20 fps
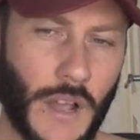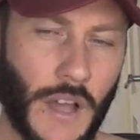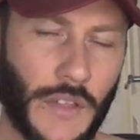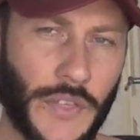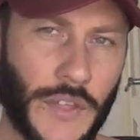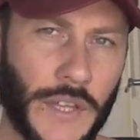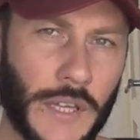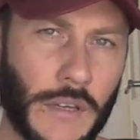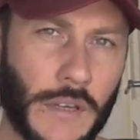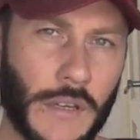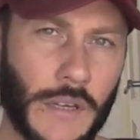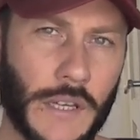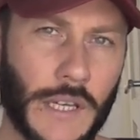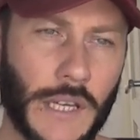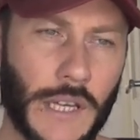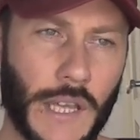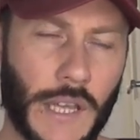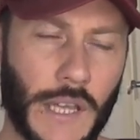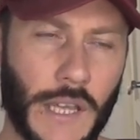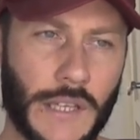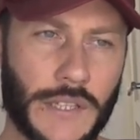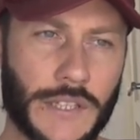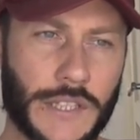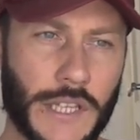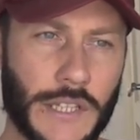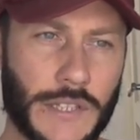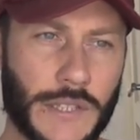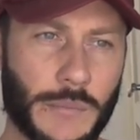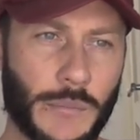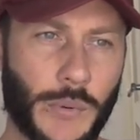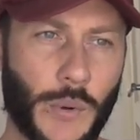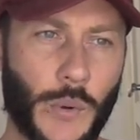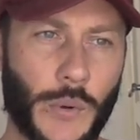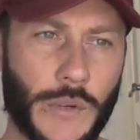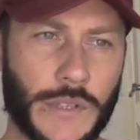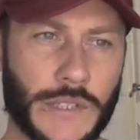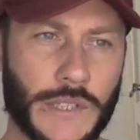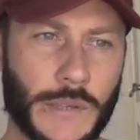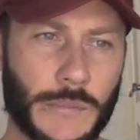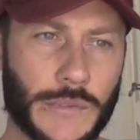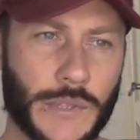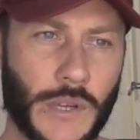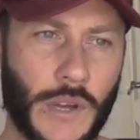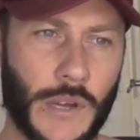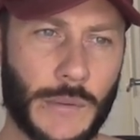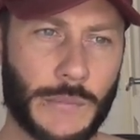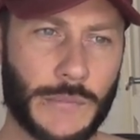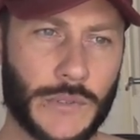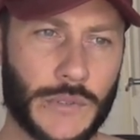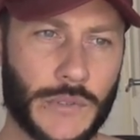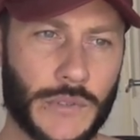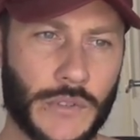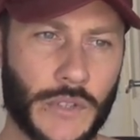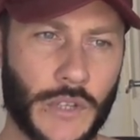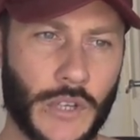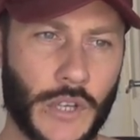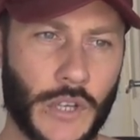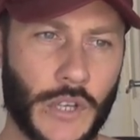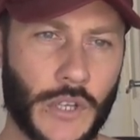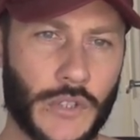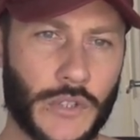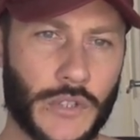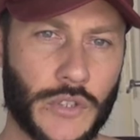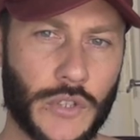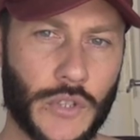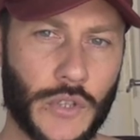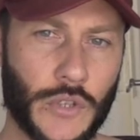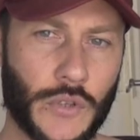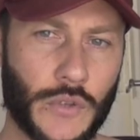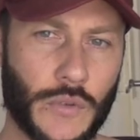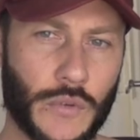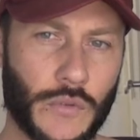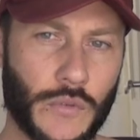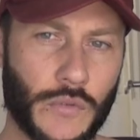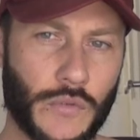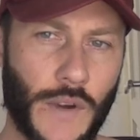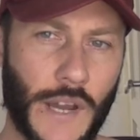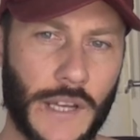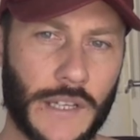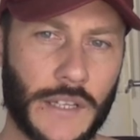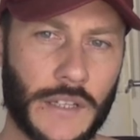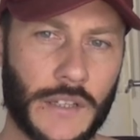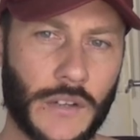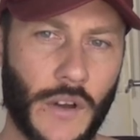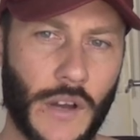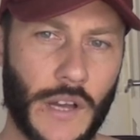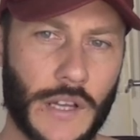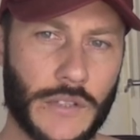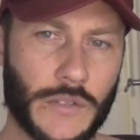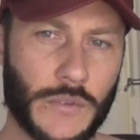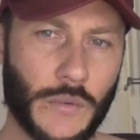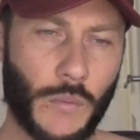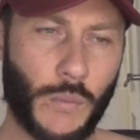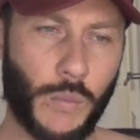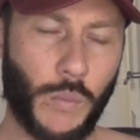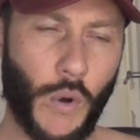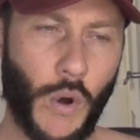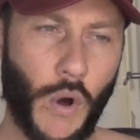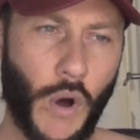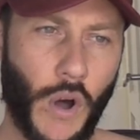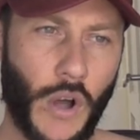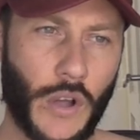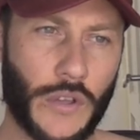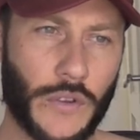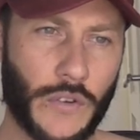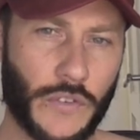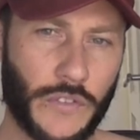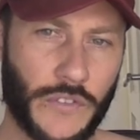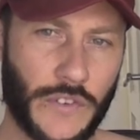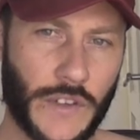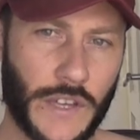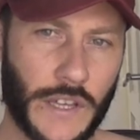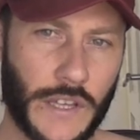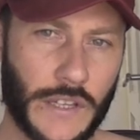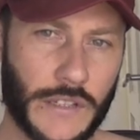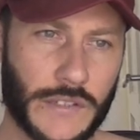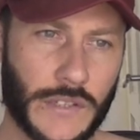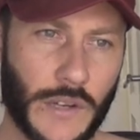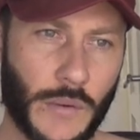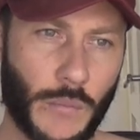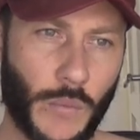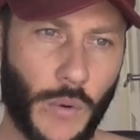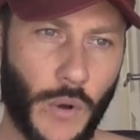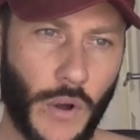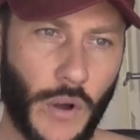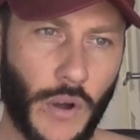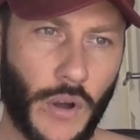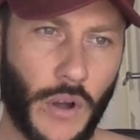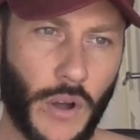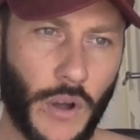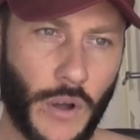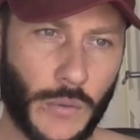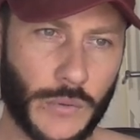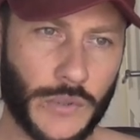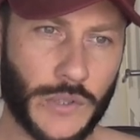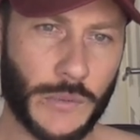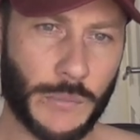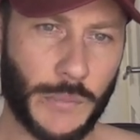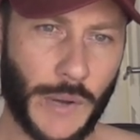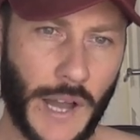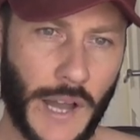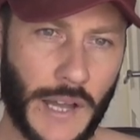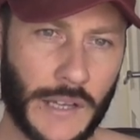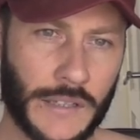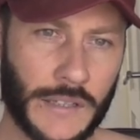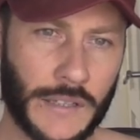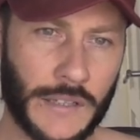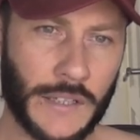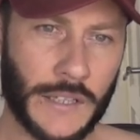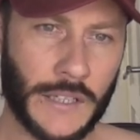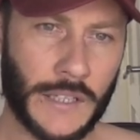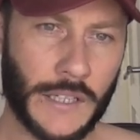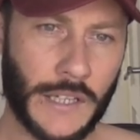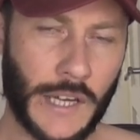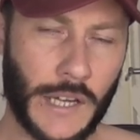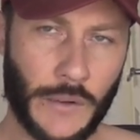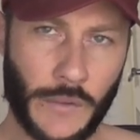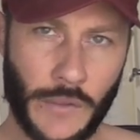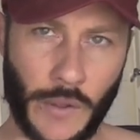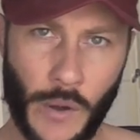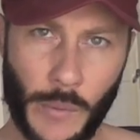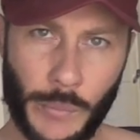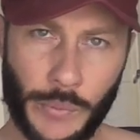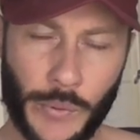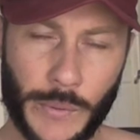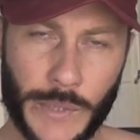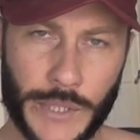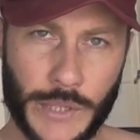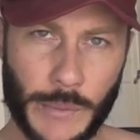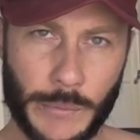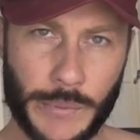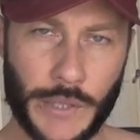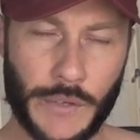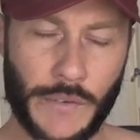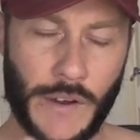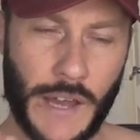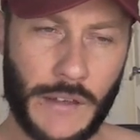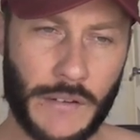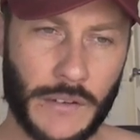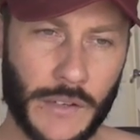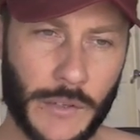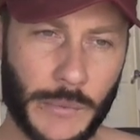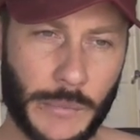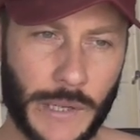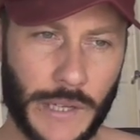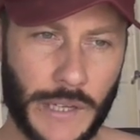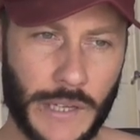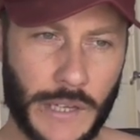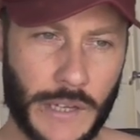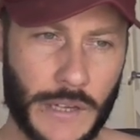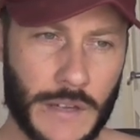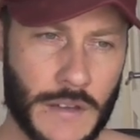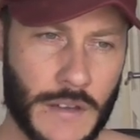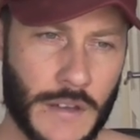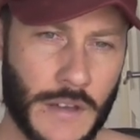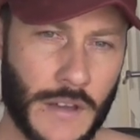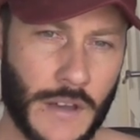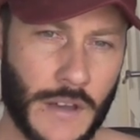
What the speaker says: I think it's important sometimes to recognize what are your fears and what holds you back. And although I'm probably jumping around a little bit here,